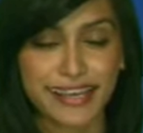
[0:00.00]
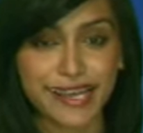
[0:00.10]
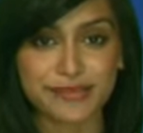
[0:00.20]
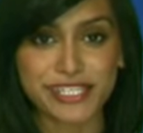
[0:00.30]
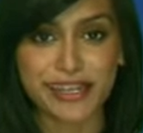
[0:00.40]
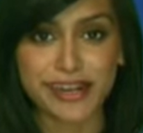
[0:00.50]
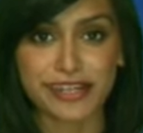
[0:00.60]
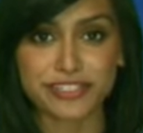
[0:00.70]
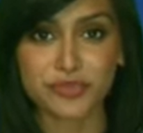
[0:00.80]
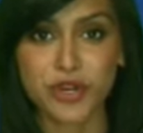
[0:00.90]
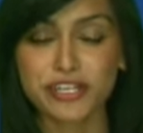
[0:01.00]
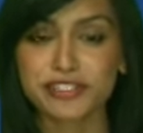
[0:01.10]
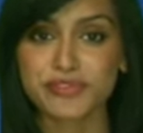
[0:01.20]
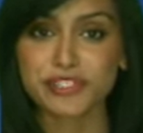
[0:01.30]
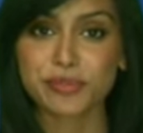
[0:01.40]
I'm Sarah Hashimaris for
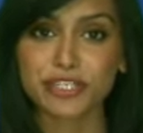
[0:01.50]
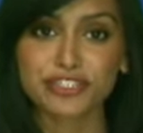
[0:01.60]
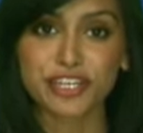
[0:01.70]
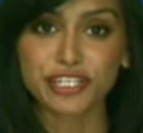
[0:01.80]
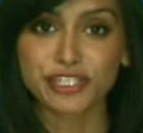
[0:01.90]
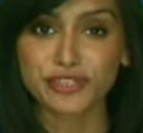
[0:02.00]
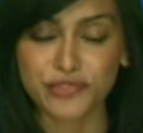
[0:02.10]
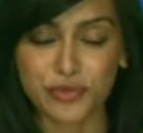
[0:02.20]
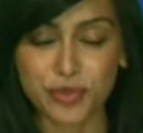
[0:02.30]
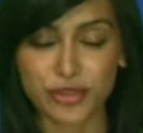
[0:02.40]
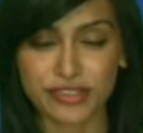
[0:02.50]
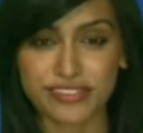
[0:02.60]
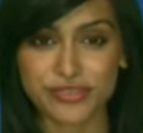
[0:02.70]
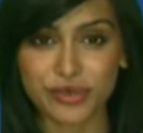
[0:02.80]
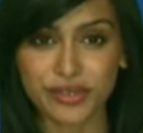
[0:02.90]
SmarTrend News. For more on this
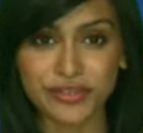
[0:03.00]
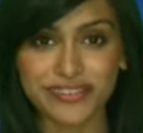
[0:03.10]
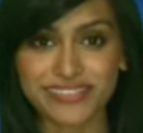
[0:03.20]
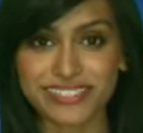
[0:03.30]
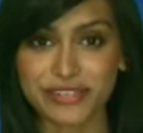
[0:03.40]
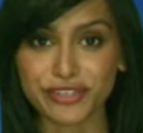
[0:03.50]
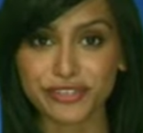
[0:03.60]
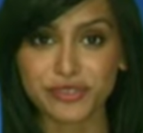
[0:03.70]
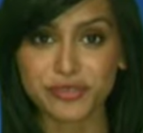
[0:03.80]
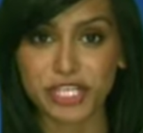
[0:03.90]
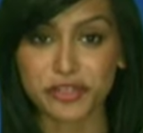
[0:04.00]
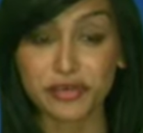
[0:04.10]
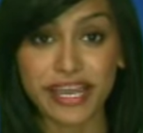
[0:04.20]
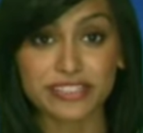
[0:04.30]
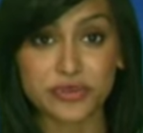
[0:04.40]
story, you can visit our YouTube channel
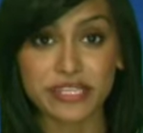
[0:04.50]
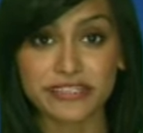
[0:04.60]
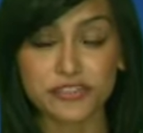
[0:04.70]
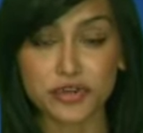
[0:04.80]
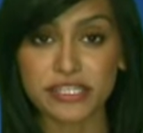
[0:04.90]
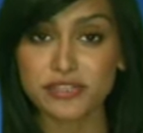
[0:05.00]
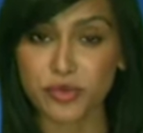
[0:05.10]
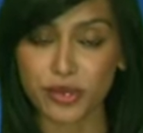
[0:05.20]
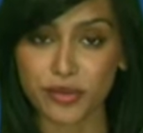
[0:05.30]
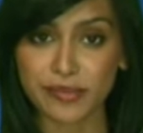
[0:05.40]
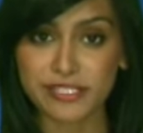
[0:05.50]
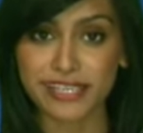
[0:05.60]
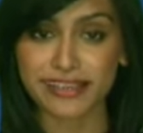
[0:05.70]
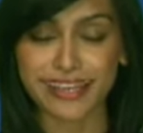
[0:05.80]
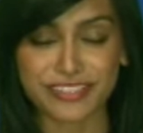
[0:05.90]
at TradeTheTrend or our website
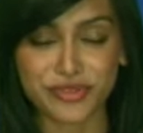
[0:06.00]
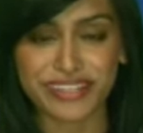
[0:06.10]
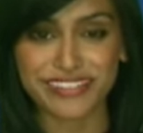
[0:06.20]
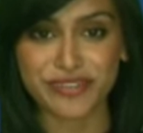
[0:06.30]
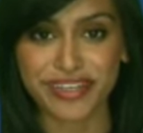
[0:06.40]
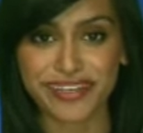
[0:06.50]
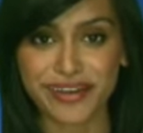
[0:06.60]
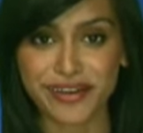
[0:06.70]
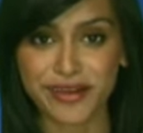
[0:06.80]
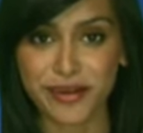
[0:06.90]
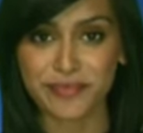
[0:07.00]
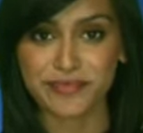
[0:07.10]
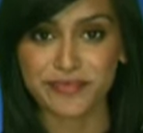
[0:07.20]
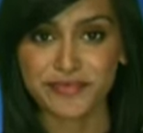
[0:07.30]
at TradeTheTrend.com.